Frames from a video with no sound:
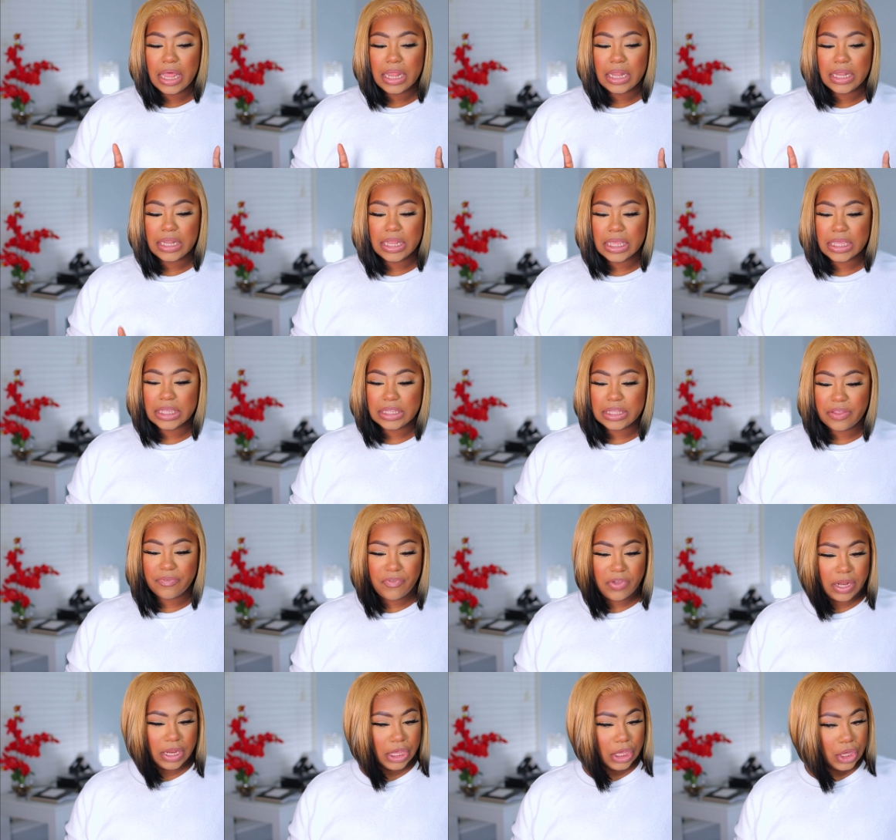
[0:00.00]
this
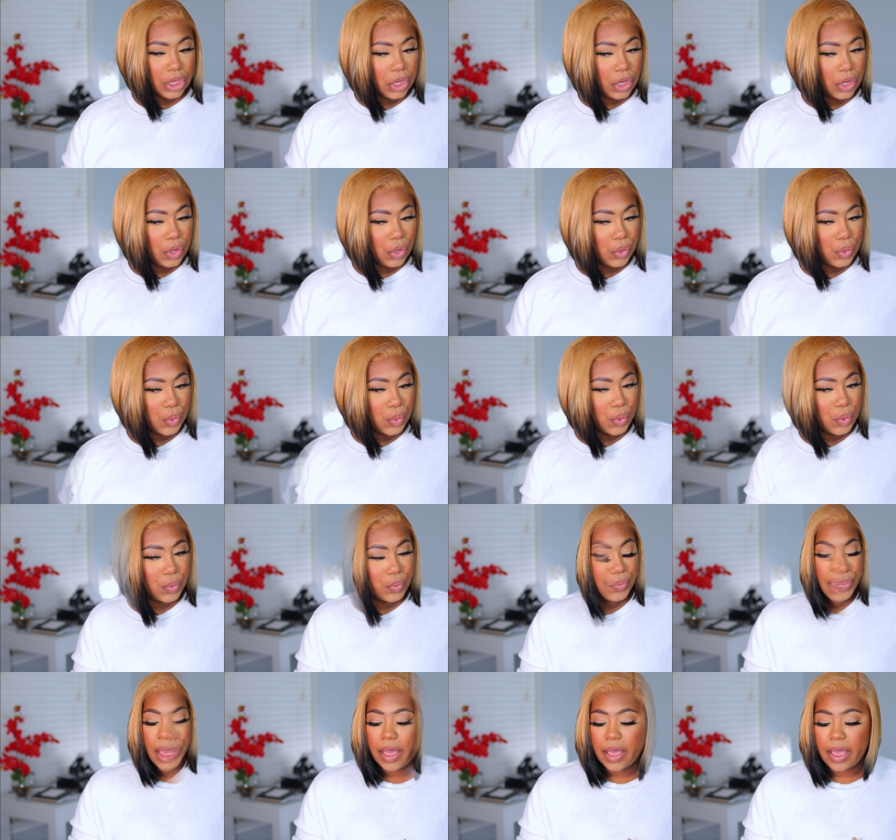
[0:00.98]
video
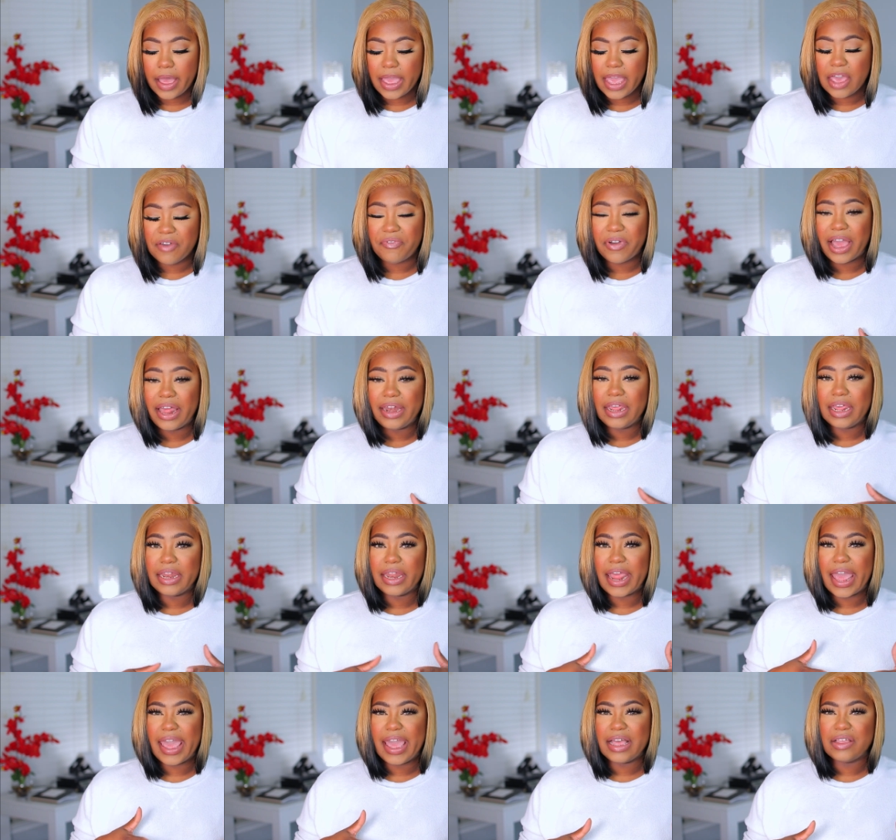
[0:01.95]
uh, if i
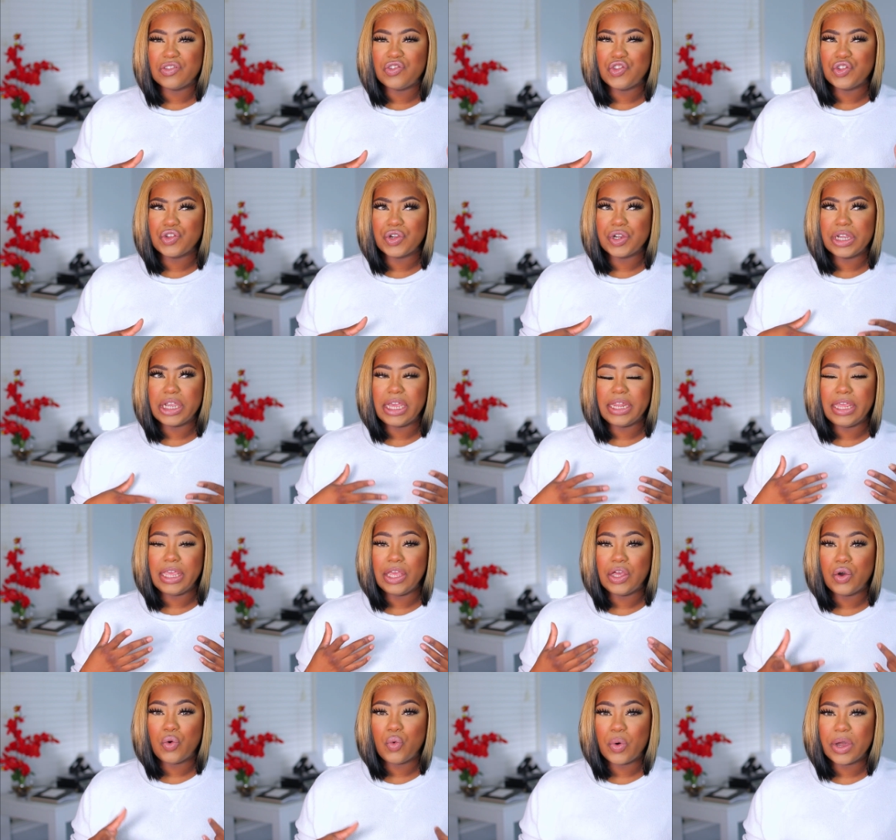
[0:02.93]
didn't answer
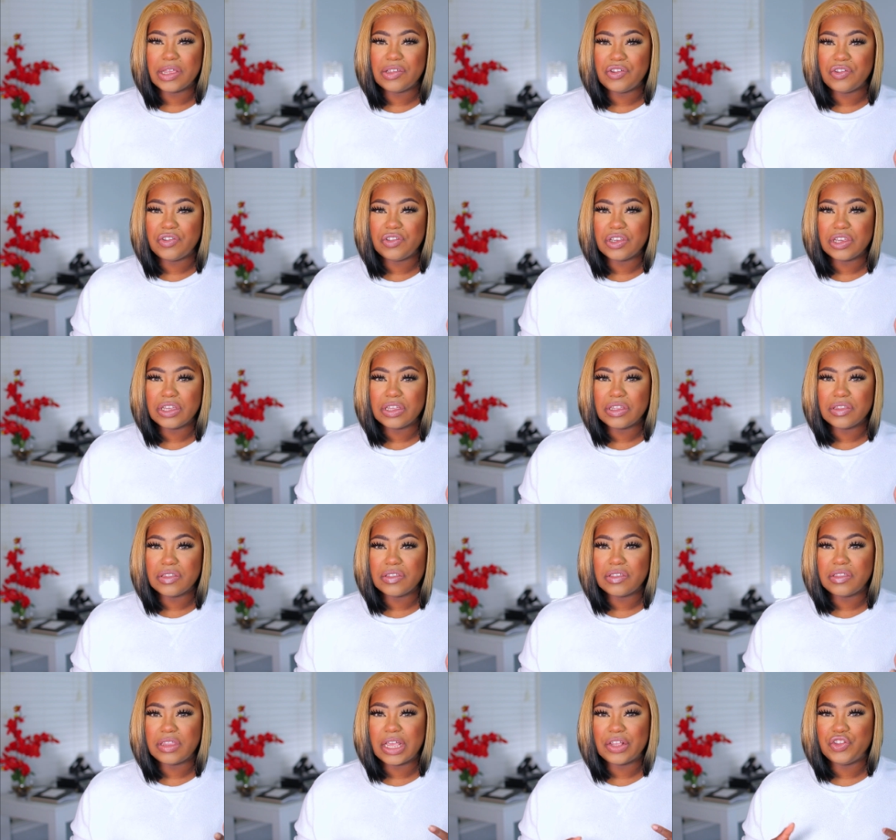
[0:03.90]
any
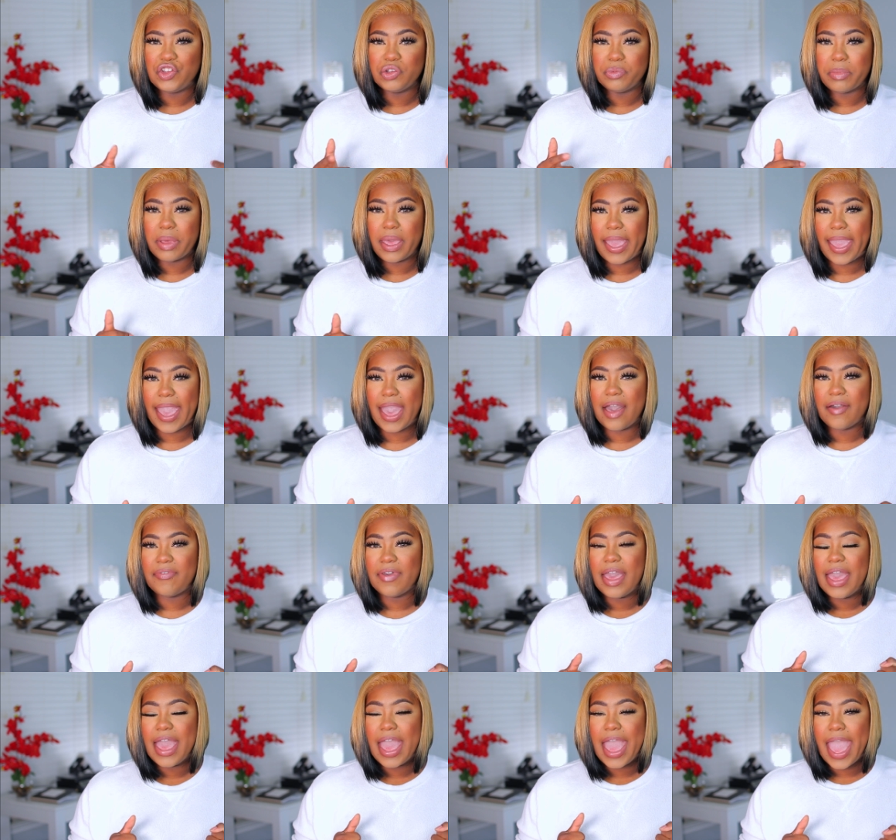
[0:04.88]
questions that you may
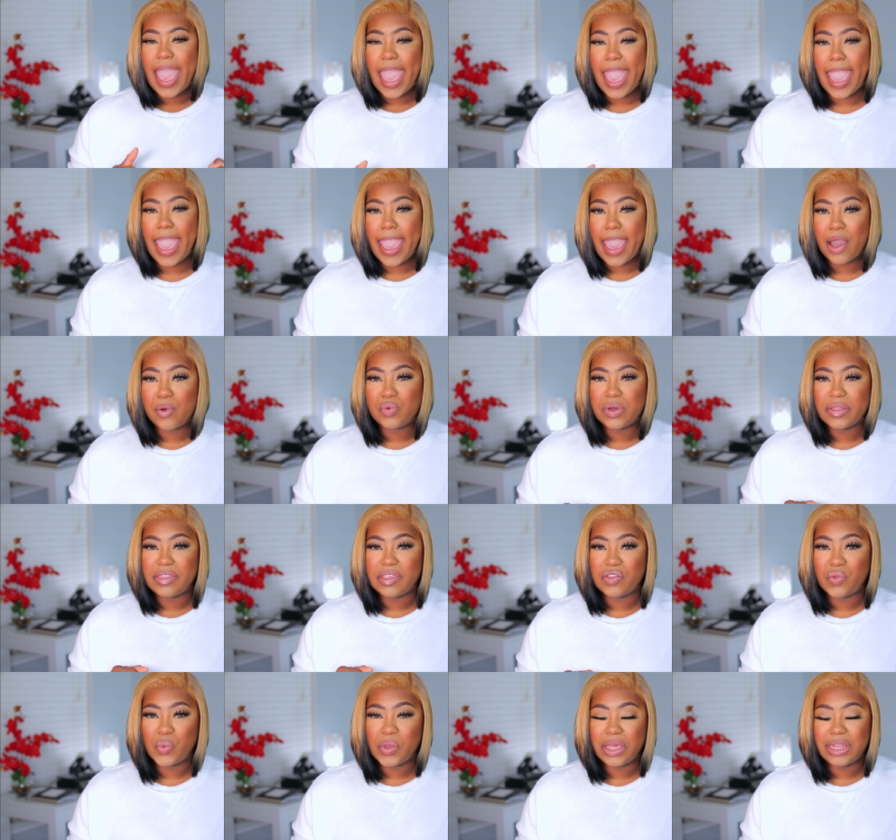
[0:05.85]
have had with
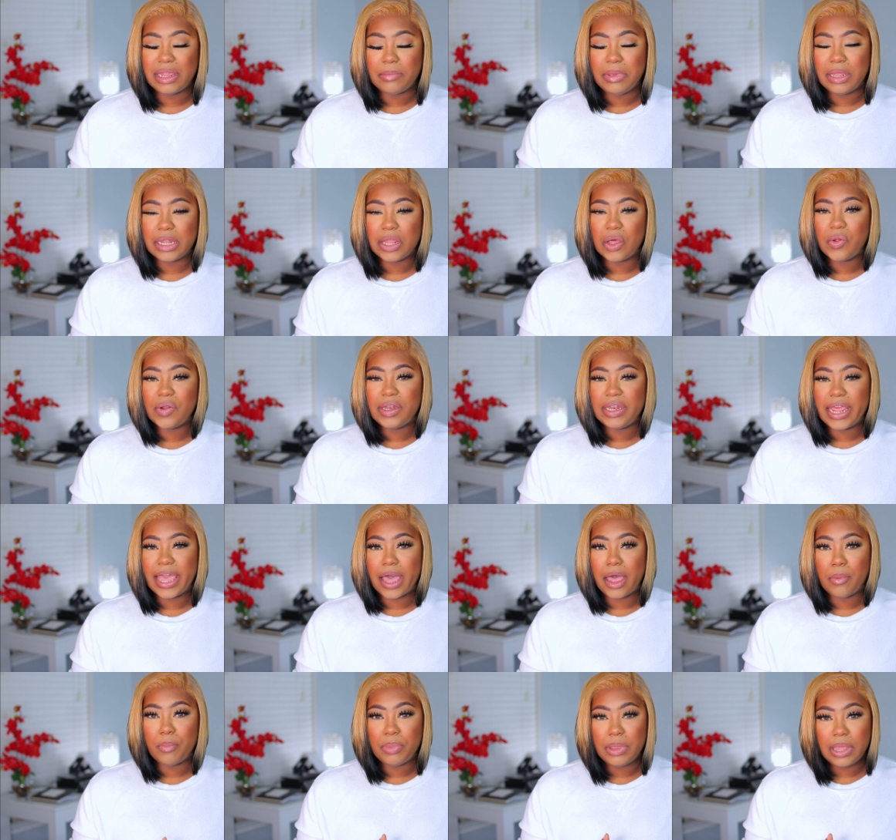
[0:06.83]
this wig. Let me know
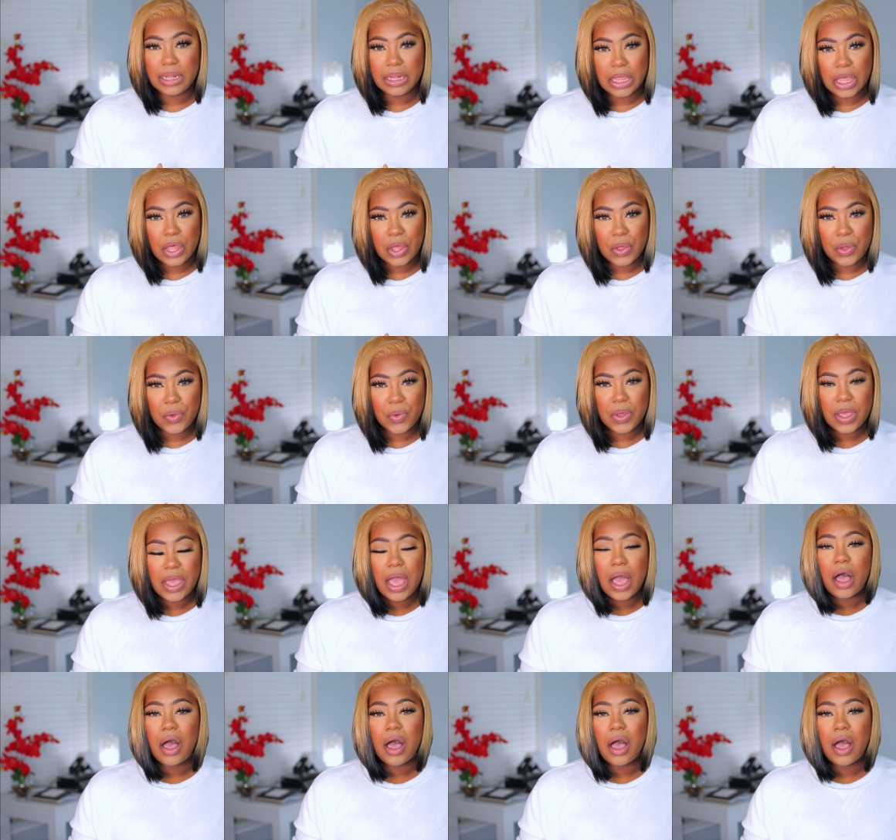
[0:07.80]
down below.